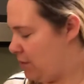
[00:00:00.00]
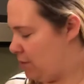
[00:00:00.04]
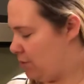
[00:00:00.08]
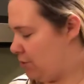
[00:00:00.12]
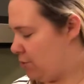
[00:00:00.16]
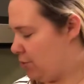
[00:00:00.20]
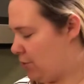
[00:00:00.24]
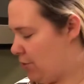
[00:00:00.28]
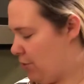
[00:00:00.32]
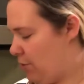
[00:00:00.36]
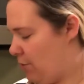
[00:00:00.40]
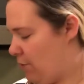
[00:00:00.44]

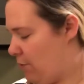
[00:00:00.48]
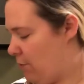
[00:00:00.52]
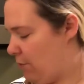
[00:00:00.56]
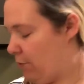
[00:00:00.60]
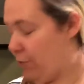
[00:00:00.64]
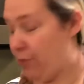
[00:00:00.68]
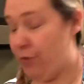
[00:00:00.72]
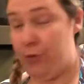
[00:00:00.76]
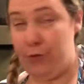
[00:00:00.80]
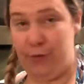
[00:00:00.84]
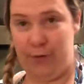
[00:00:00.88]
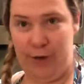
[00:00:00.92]
So
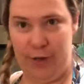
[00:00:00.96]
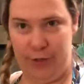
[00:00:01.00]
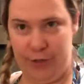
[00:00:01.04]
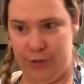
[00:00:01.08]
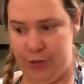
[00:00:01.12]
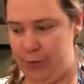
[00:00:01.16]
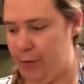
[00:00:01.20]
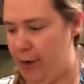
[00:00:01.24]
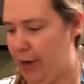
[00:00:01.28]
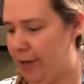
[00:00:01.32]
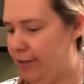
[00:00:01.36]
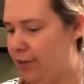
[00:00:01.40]

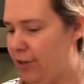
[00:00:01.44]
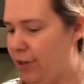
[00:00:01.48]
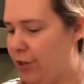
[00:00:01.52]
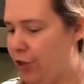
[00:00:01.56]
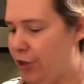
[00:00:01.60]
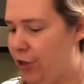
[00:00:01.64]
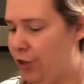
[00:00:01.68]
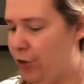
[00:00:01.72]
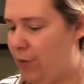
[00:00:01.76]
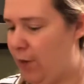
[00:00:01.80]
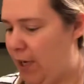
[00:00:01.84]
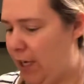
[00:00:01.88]
3-2-1.
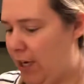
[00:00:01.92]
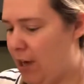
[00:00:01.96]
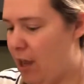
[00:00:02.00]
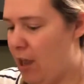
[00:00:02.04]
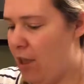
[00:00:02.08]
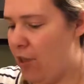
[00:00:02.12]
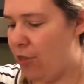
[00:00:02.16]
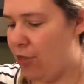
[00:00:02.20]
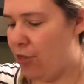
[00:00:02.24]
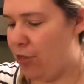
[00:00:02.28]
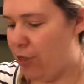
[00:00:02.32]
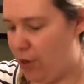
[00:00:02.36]
You need
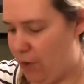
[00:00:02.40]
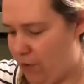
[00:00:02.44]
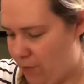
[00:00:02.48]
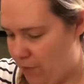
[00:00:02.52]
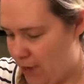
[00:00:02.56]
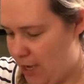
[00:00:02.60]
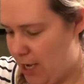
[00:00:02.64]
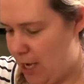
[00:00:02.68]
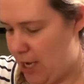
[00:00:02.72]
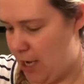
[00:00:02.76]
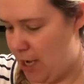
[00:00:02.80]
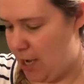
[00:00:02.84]

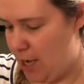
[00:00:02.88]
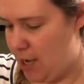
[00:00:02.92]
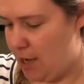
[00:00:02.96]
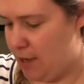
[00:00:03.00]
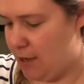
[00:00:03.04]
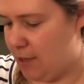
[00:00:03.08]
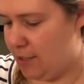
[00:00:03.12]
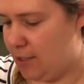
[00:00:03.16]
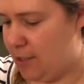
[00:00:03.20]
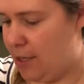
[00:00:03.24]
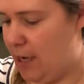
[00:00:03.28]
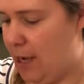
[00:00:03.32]
3
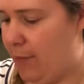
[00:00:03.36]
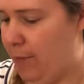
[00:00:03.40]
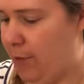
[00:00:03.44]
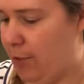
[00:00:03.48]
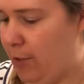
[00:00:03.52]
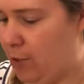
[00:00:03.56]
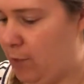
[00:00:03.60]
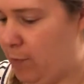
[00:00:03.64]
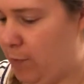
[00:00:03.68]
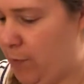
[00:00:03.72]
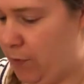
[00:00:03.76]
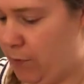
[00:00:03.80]

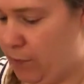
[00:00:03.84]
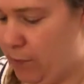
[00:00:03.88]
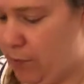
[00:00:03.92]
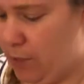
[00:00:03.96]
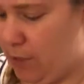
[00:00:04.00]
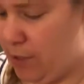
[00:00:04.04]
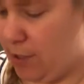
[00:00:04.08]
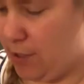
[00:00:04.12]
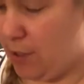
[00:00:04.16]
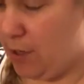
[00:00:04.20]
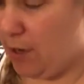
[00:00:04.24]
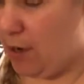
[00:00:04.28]

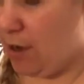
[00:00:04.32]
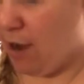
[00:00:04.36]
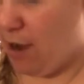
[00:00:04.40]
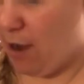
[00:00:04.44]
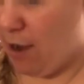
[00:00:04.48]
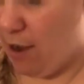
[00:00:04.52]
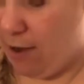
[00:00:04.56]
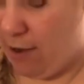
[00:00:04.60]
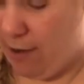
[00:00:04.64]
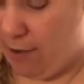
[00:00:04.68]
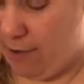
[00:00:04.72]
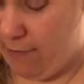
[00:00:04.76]
tablespoons
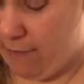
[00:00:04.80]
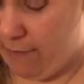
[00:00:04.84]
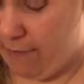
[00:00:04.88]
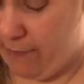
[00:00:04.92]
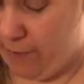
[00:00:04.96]
of